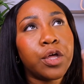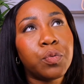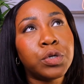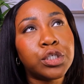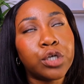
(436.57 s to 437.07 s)

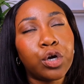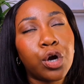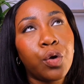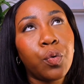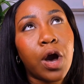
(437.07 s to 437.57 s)
which is a
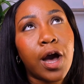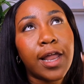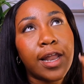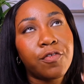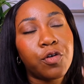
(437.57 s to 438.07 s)
Go High
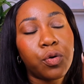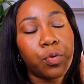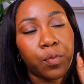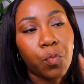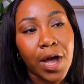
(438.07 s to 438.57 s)

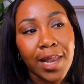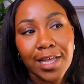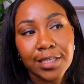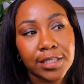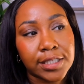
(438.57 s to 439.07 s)
Level
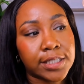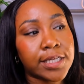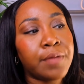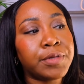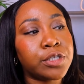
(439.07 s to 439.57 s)
whitelist. It's the
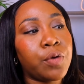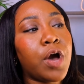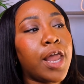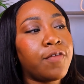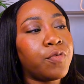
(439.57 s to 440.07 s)
same as Go
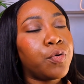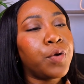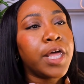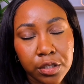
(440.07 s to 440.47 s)
High Level.